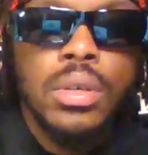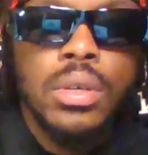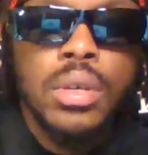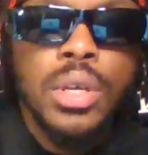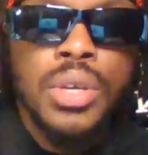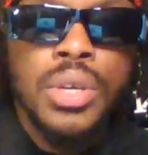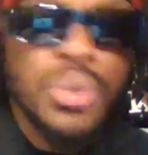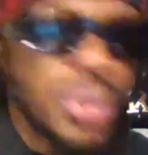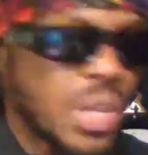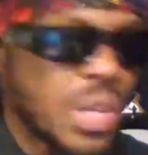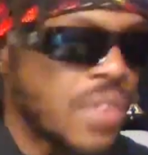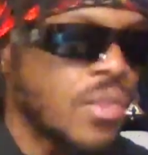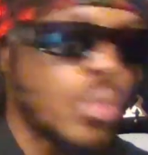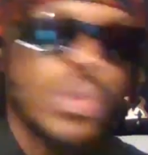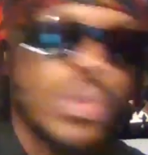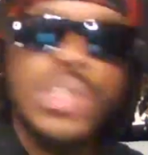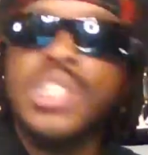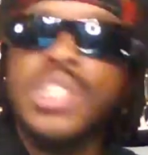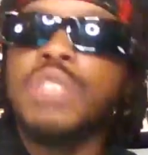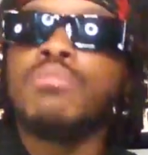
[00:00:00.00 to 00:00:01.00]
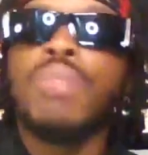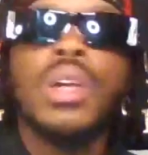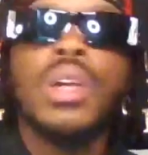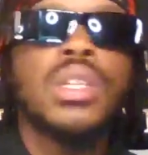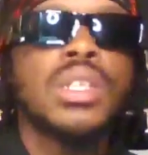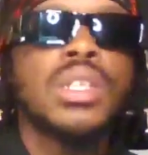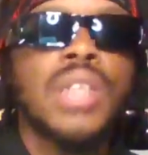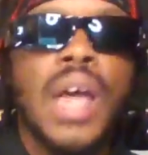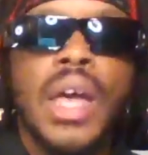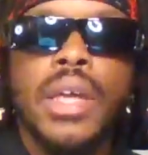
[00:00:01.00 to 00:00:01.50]
You know, even with these
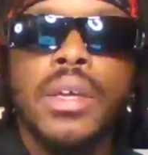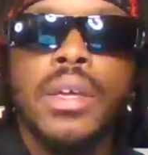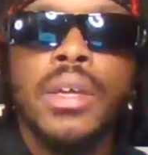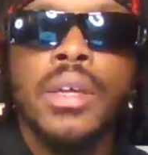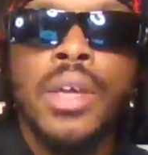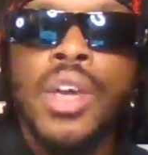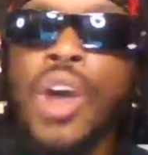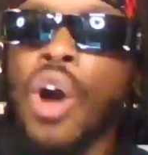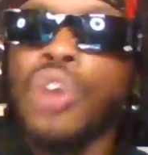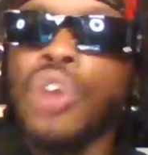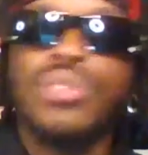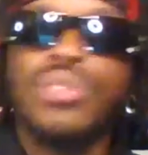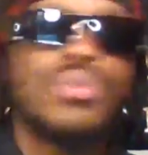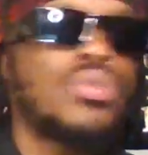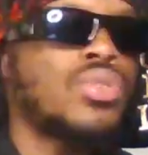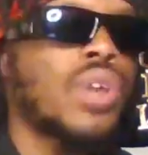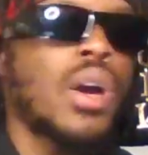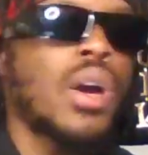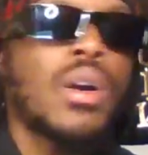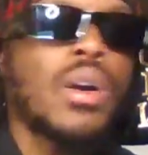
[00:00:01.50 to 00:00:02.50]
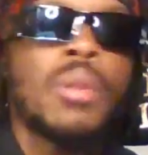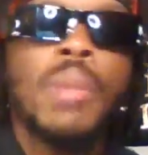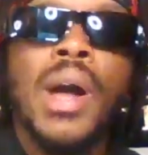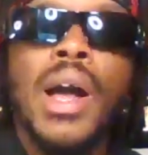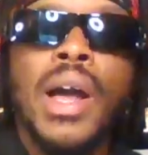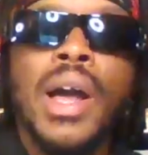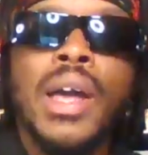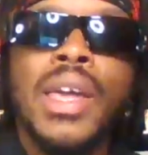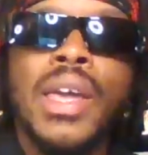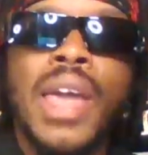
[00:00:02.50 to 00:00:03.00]
brothers out here, all you sorry
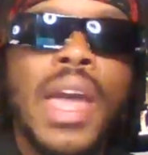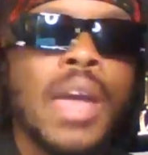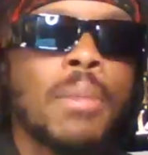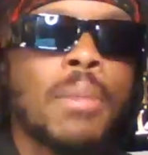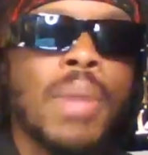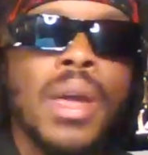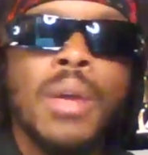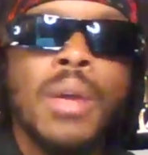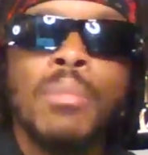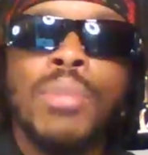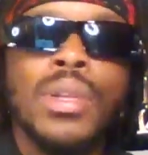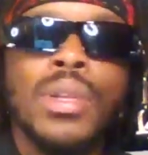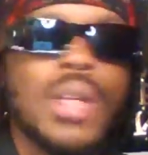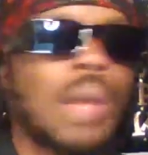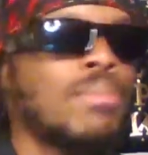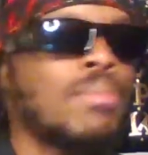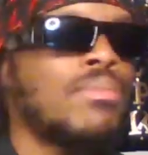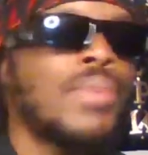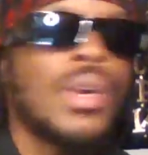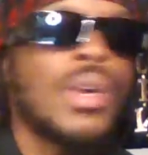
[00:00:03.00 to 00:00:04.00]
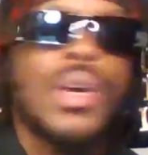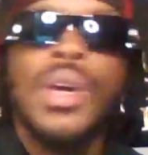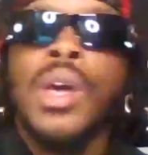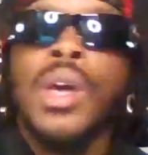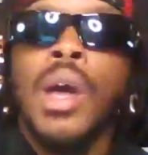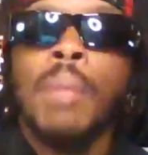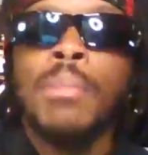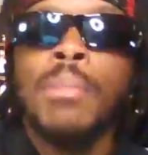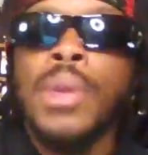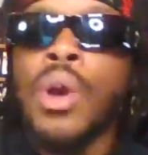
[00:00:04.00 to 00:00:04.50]
behind gang banging brother.
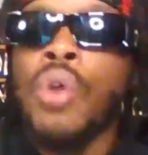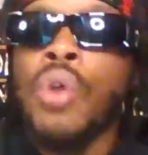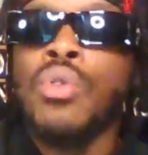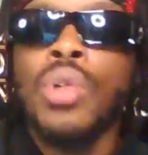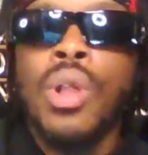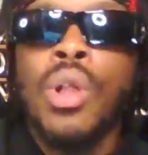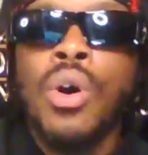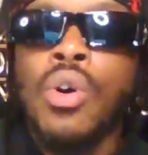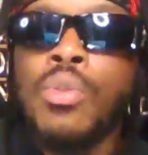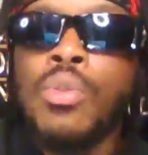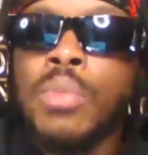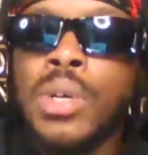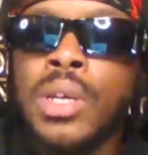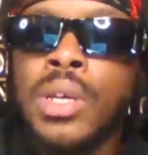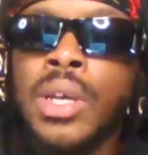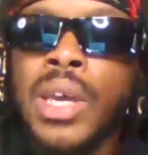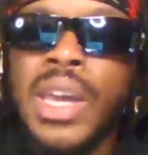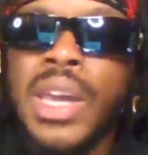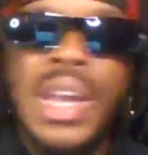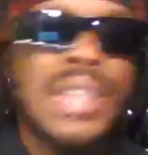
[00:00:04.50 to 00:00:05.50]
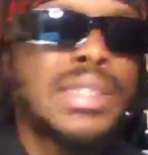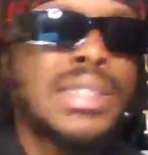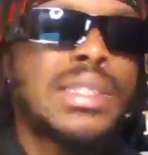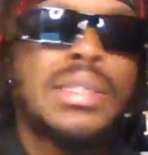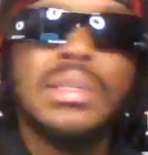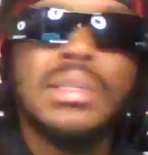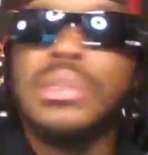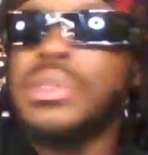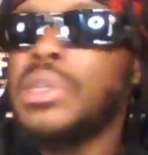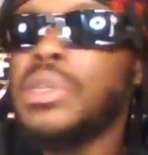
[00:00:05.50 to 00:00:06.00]
I'm in Oklahoma and I
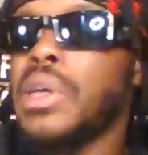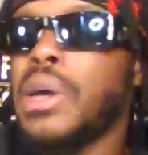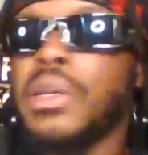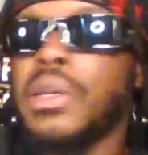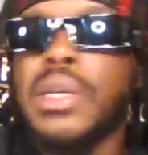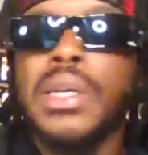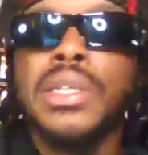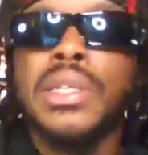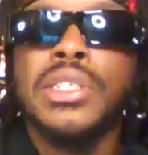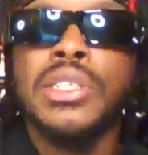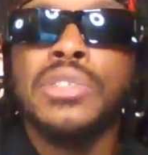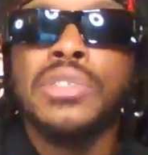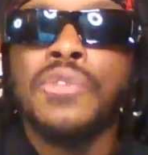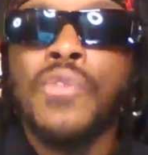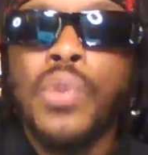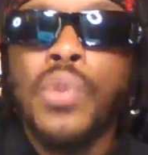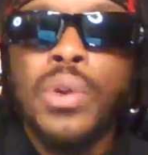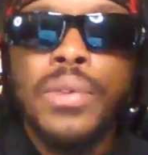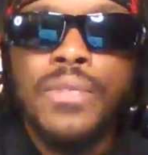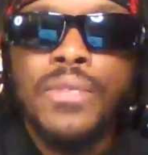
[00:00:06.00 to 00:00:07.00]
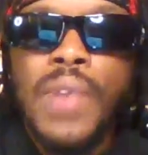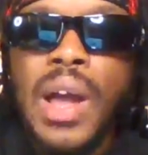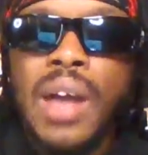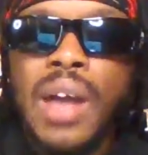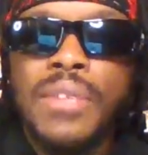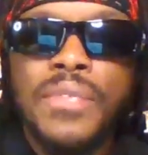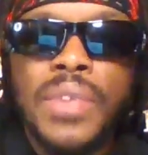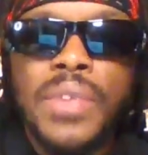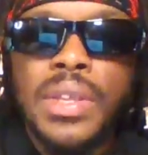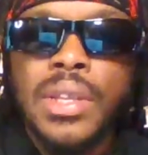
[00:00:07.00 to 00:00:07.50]
still see y'all niggas is 45,
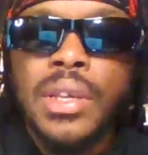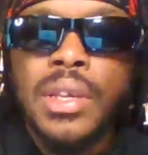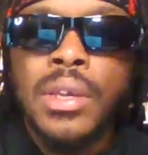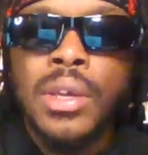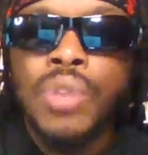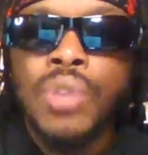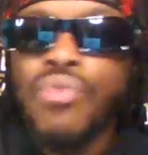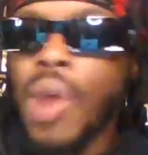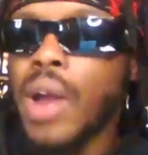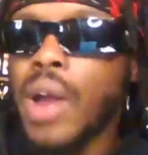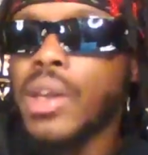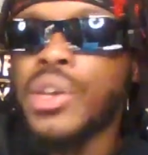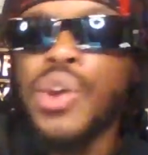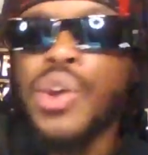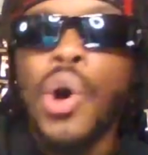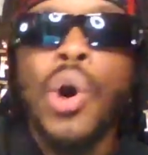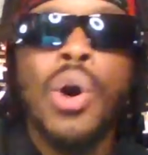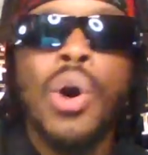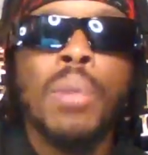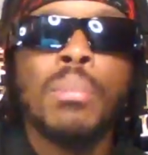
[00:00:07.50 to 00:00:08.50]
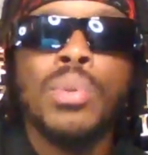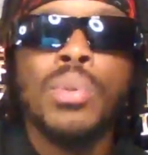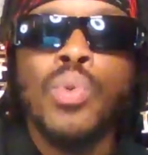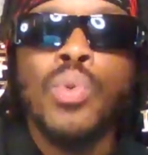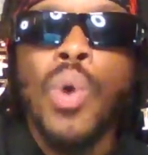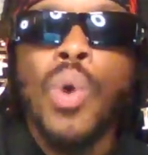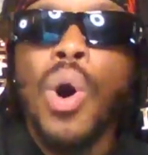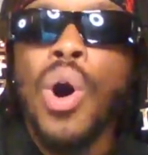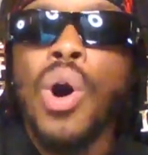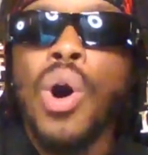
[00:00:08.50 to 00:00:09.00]
50, rocking all blue,
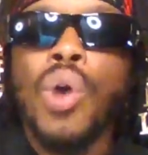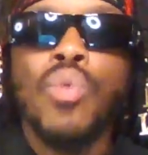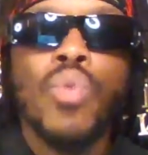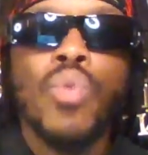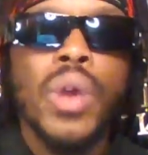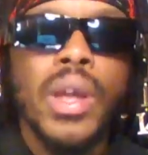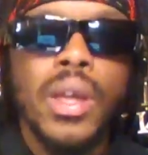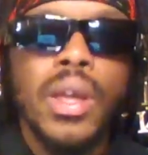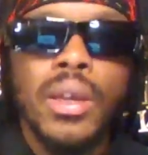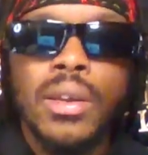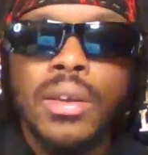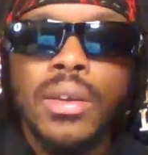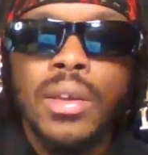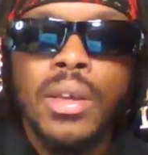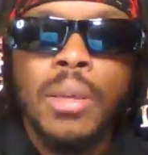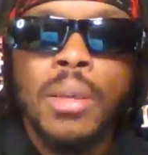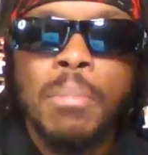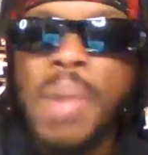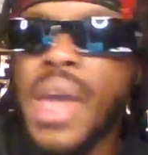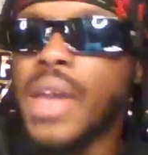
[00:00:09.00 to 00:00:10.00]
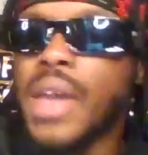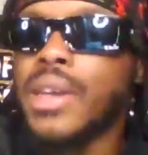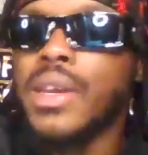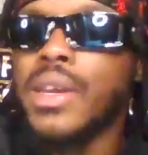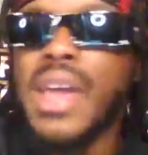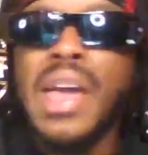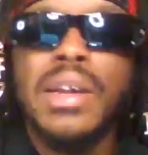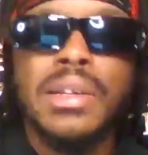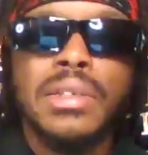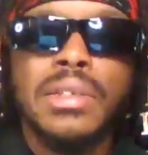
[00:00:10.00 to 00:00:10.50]
all red,
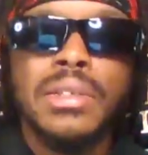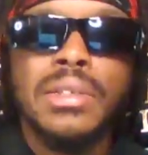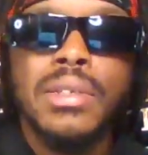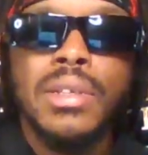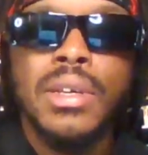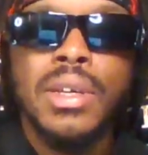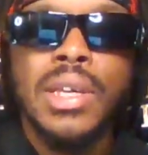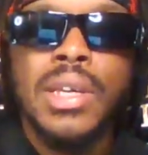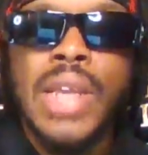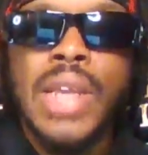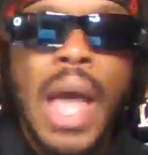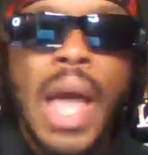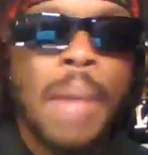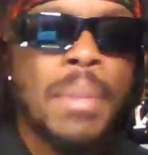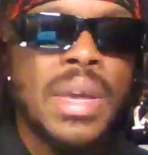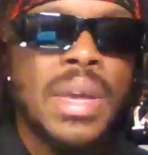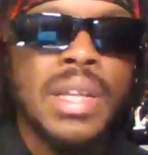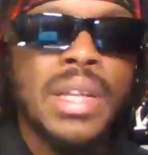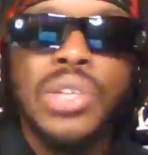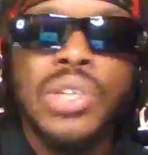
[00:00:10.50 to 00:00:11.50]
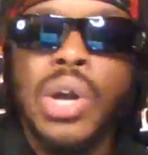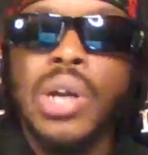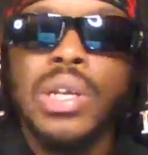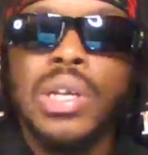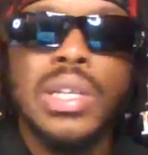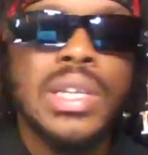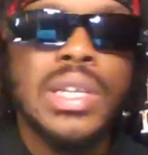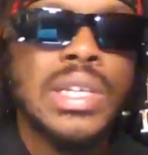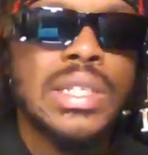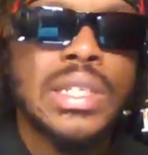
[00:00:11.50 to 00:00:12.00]
bandanas. You know what I mean? Talking
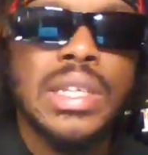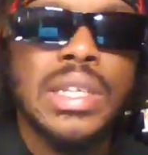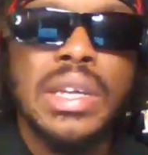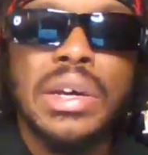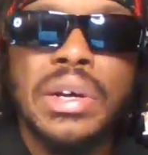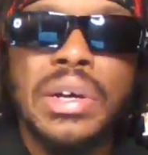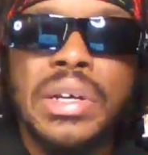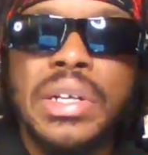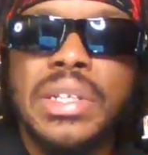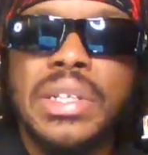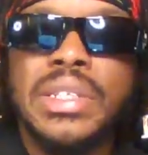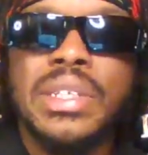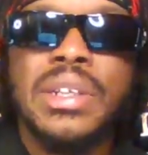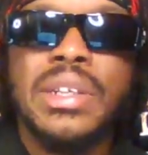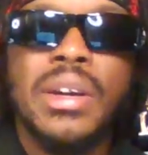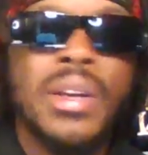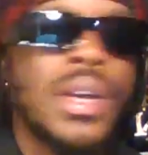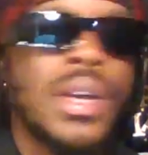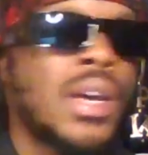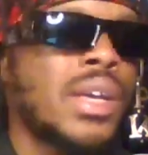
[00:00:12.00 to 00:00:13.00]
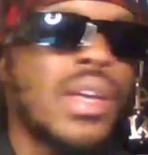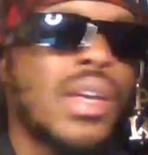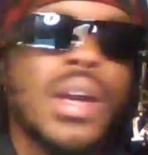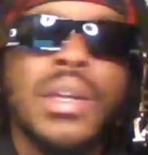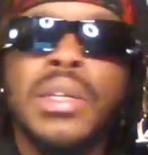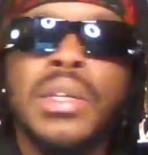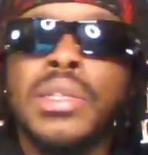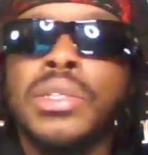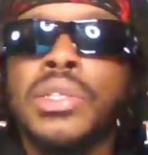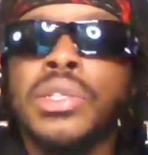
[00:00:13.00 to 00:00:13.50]
this and cuz and all. Y'all
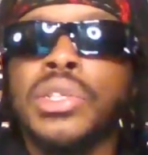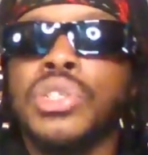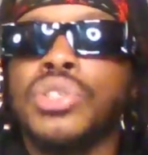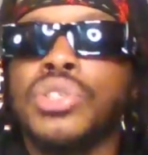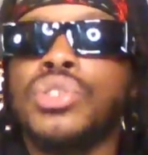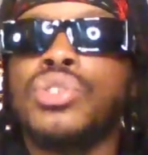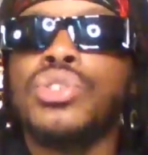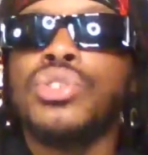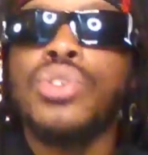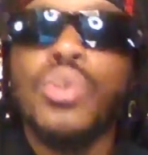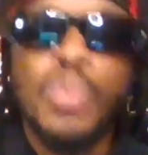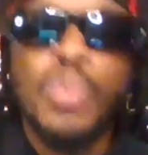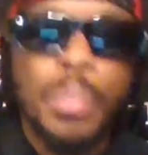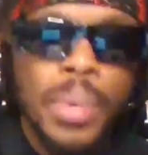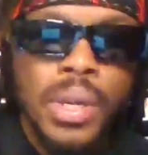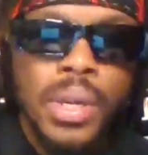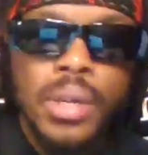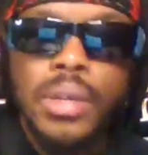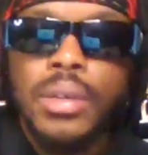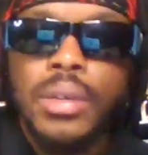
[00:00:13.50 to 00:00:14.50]
niggas look stupid.